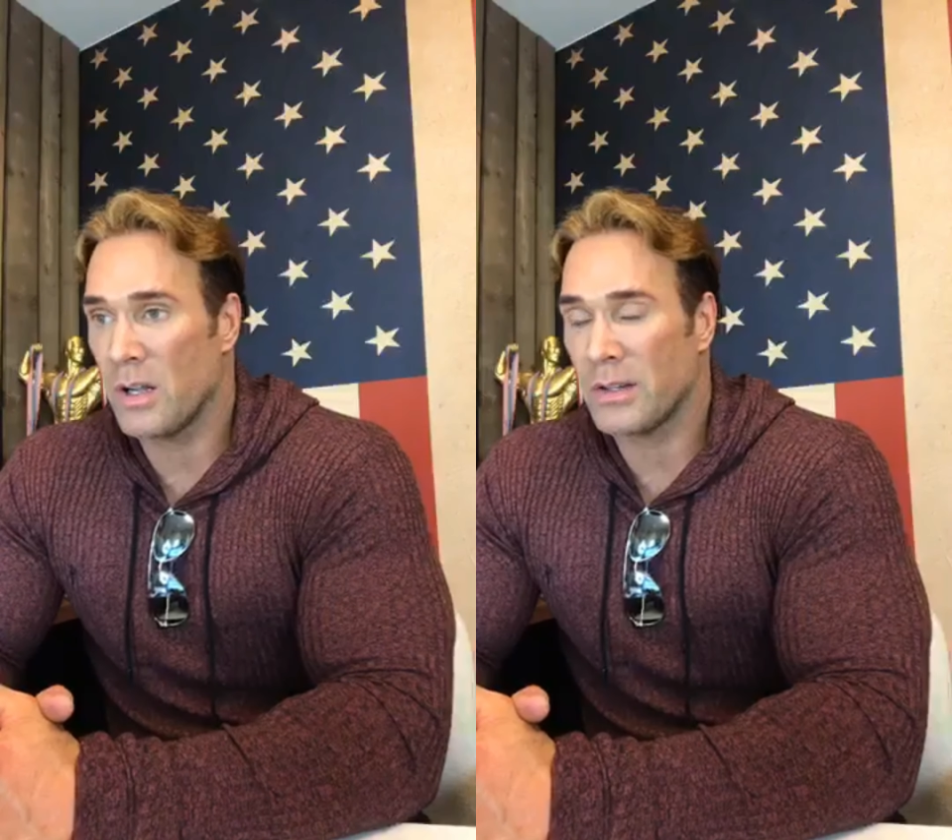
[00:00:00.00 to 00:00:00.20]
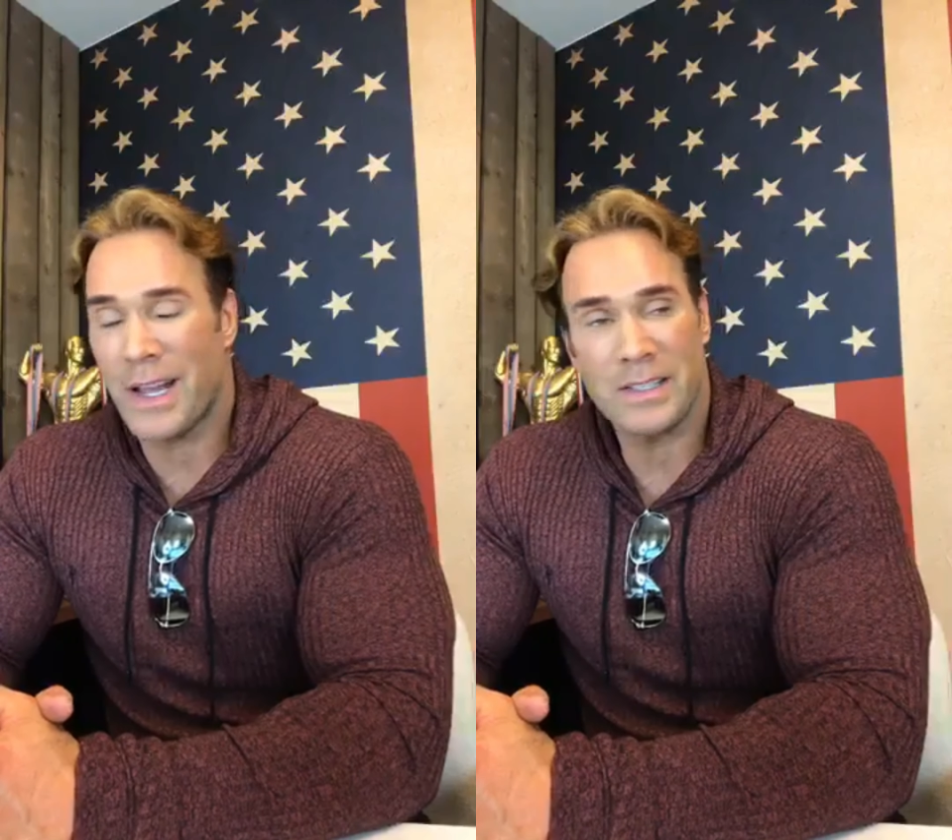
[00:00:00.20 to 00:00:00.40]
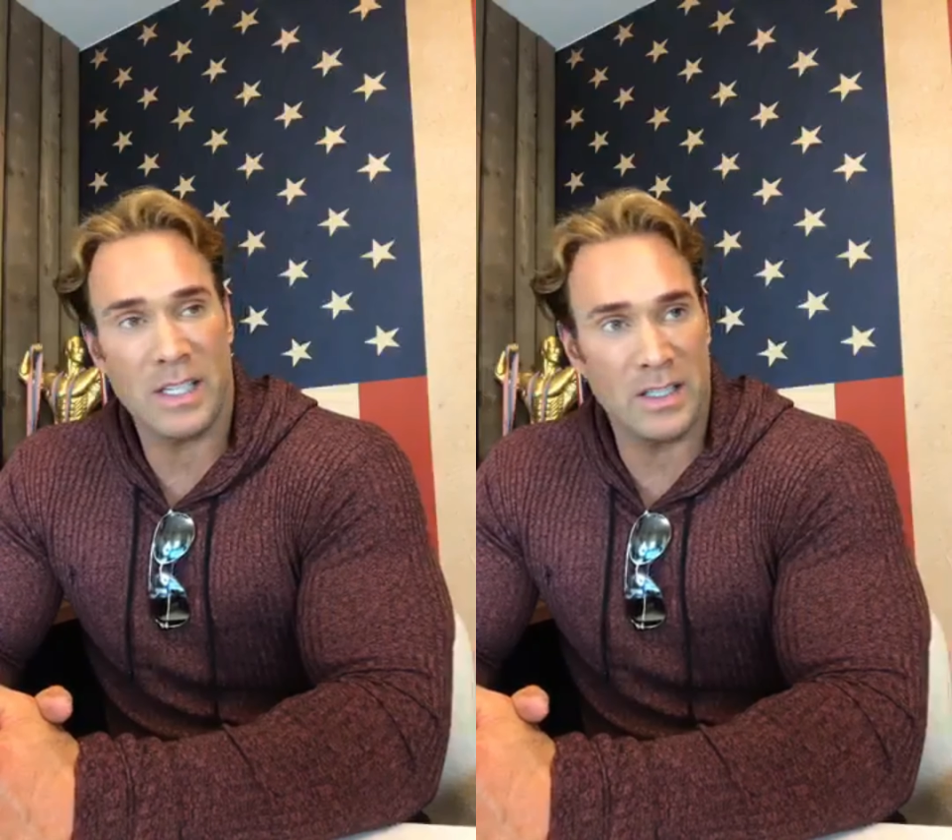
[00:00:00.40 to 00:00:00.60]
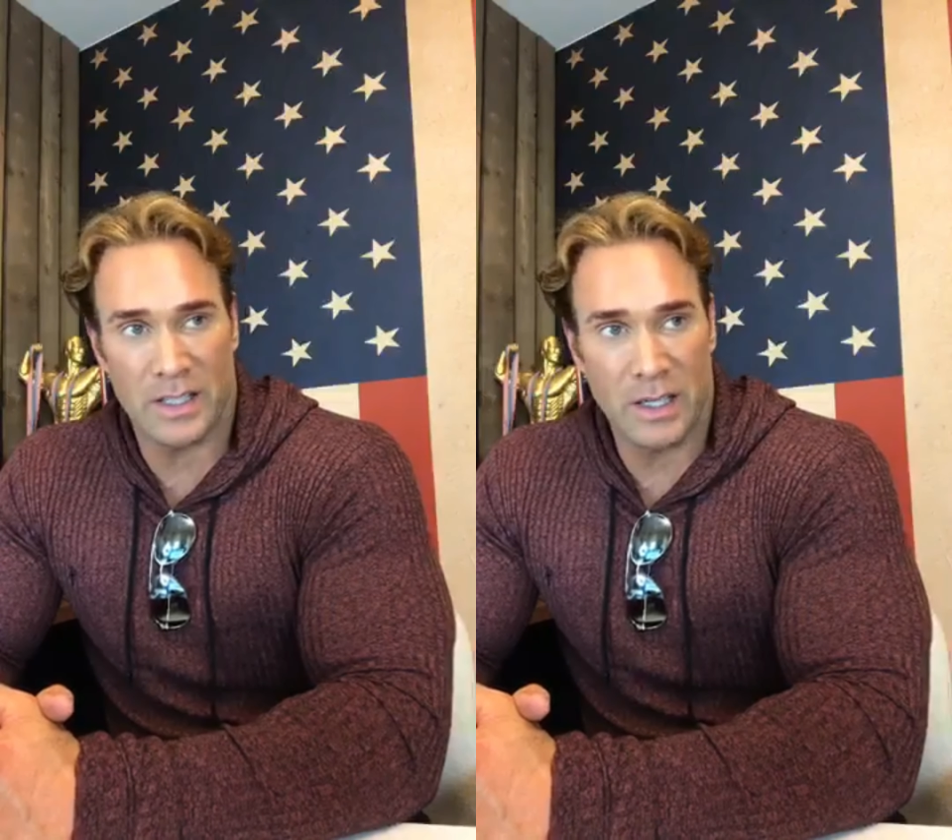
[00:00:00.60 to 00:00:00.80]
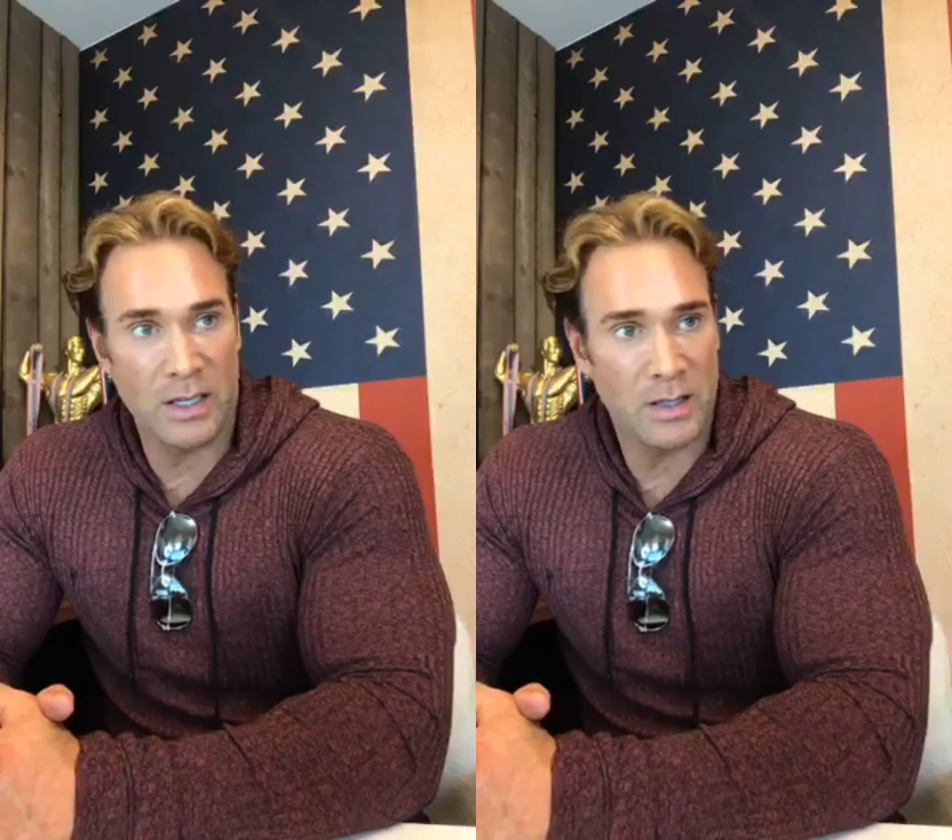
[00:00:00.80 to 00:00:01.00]
That's
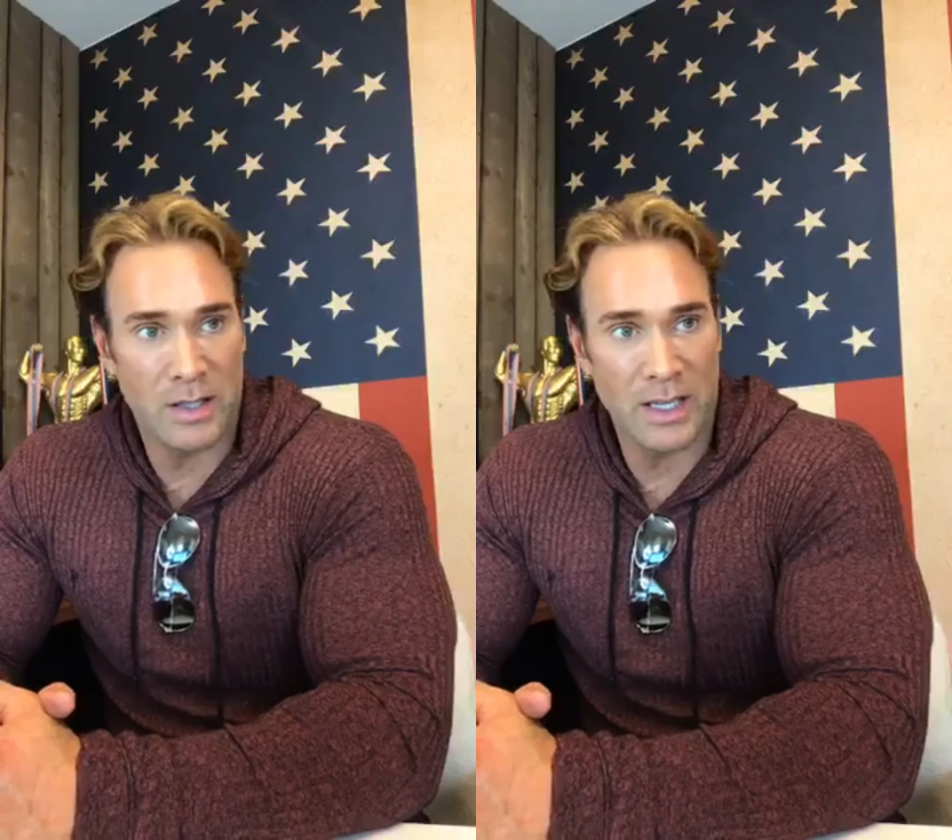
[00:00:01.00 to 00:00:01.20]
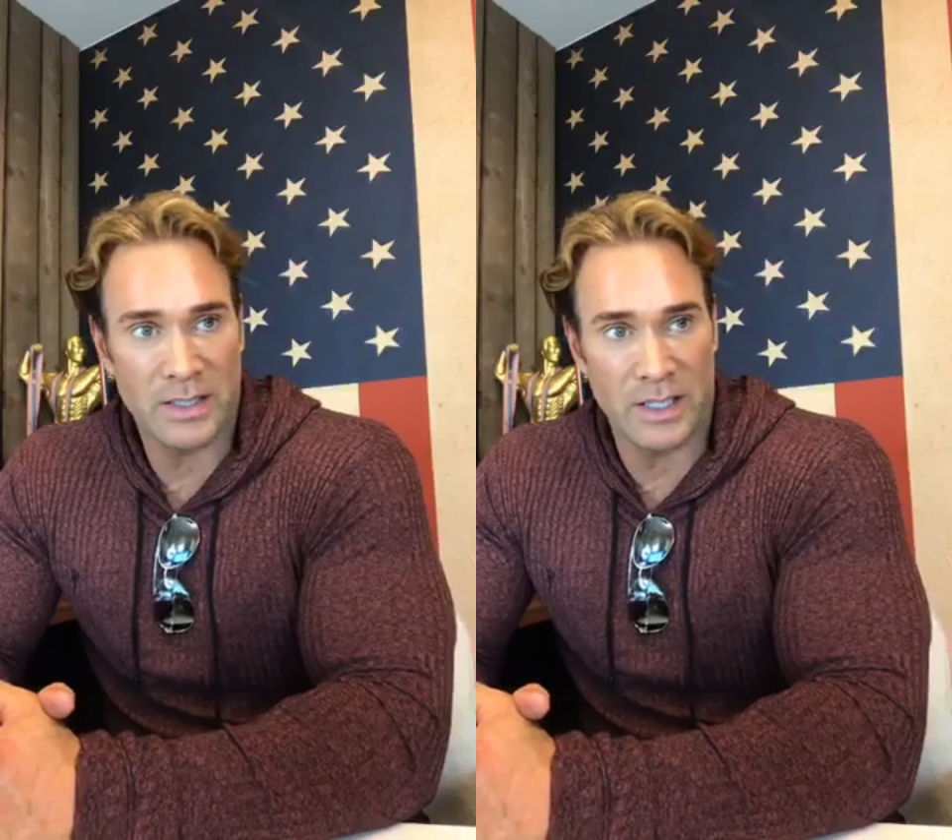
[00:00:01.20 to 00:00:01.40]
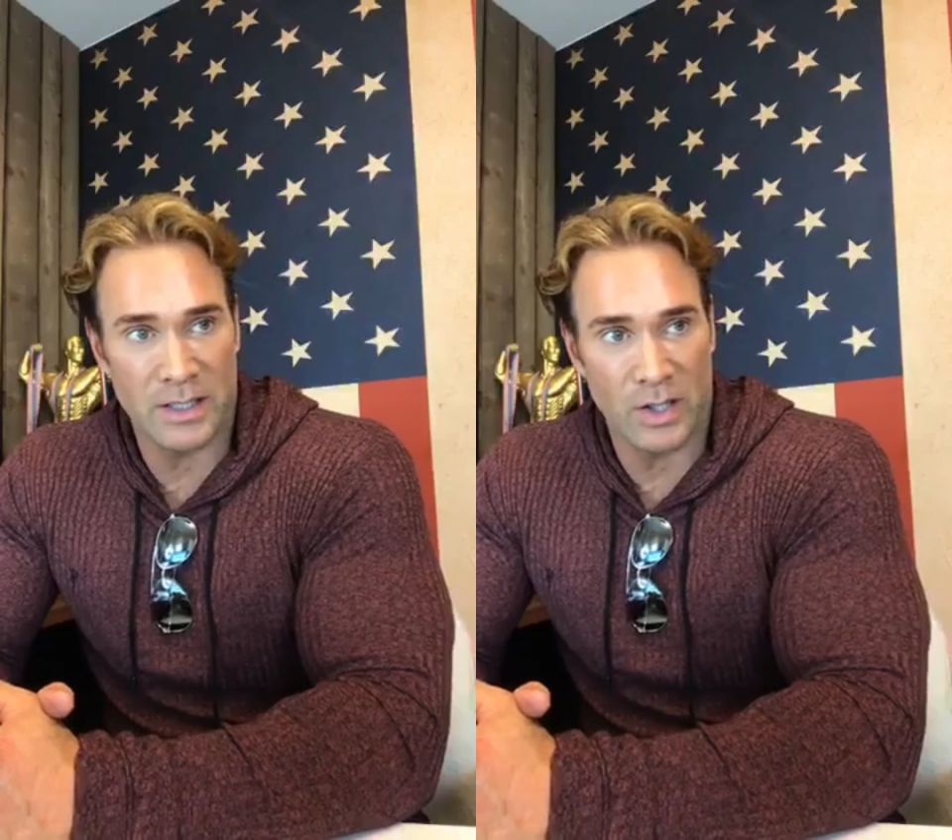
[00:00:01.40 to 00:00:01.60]
easy. That's easy.